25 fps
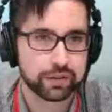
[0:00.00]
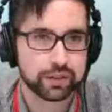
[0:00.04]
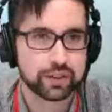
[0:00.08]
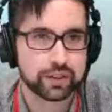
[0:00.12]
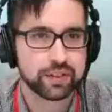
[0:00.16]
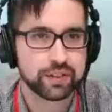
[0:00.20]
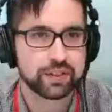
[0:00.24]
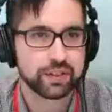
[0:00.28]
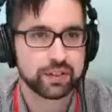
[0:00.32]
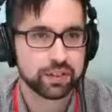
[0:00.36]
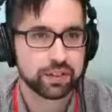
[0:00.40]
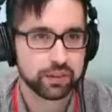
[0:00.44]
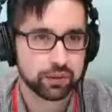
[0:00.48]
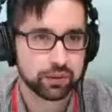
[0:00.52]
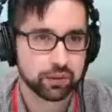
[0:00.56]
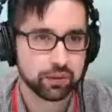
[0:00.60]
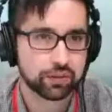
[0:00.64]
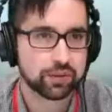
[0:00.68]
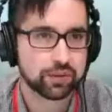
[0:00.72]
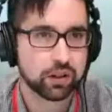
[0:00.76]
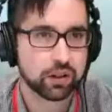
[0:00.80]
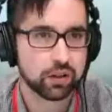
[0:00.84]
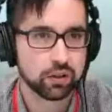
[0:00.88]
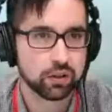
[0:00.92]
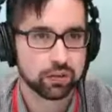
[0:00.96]
continued to
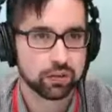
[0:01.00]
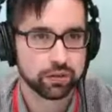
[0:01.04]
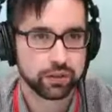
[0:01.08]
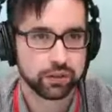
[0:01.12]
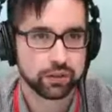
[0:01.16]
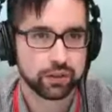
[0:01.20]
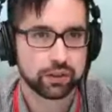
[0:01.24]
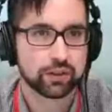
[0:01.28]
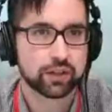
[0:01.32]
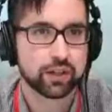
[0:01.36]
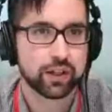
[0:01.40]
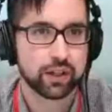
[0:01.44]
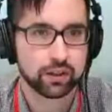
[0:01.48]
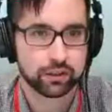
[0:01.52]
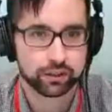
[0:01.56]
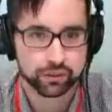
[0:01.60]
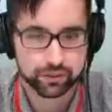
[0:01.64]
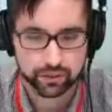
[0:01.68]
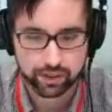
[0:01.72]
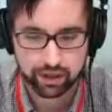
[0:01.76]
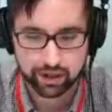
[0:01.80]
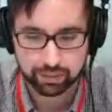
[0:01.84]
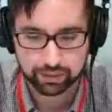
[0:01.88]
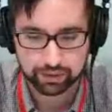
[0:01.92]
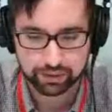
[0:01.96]
evolve their cloud
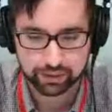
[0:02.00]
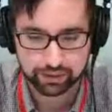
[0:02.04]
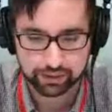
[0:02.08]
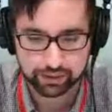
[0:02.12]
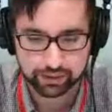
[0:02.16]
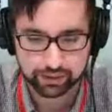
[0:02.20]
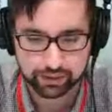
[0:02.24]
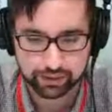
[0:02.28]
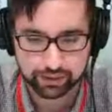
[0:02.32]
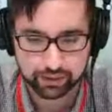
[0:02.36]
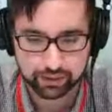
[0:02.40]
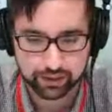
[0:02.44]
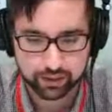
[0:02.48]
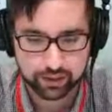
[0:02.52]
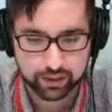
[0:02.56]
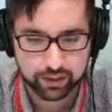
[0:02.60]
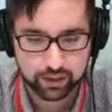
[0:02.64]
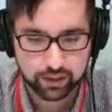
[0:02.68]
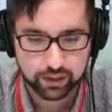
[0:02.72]
competency.